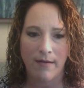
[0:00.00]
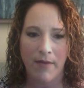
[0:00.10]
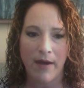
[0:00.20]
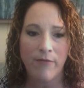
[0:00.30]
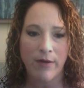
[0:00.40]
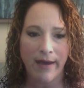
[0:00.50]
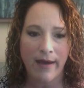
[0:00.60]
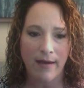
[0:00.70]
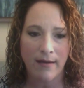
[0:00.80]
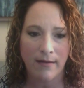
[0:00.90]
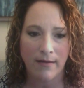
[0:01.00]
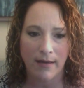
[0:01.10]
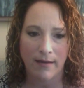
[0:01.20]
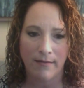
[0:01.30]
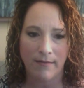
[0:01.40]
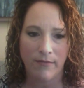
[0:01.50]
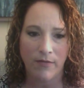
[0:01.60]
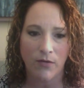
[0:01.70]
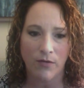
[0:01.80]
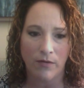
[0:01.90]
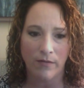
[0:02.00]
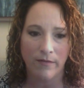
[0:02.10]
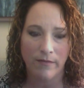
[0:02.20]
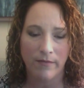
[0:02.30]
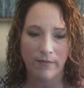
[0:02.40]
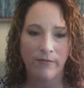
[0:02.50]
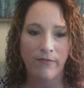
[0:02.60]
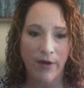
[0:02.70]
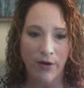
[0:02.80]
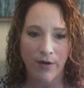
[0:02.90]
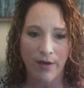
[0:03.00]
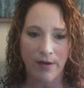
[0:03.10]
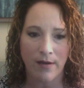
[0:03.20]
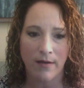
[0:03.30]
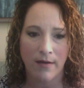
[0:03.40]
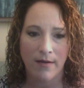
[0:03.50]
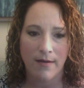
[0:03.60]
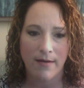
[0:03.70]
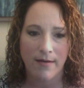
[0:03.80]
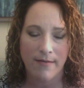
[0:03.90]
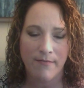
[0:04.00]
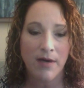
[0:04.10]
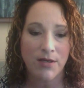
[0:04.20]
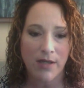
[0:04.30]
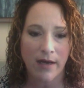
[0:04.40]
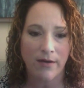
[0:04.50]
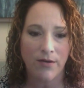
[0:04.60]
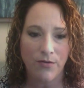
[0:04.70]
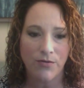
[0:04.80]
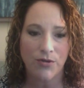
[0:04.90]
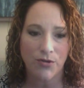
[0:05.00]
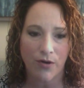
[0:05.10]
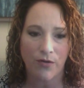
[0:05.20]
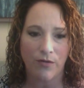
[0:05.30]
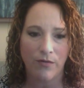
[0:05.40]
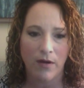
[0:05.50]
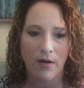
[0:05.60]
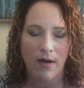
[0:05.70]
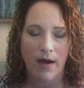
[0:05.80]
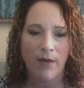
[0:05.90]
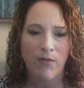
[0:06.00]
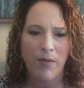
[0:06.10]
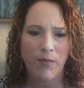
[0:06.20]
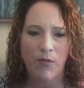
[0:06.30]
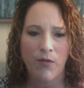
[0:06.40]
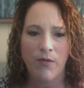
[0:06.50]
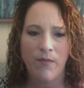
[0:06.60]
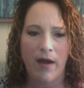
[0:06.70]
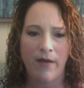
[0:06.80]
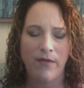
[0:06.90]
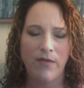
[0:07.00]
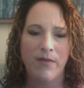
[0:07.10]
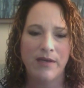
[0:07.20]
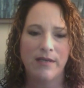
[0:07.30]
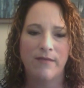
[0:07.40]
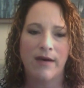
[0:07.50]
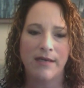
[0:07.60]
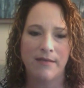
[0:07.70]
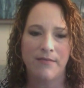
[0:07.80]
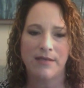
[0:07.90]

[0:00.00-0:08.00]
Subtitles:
Every day can feel very much like a huge struggle. I remember, I think the best advice that my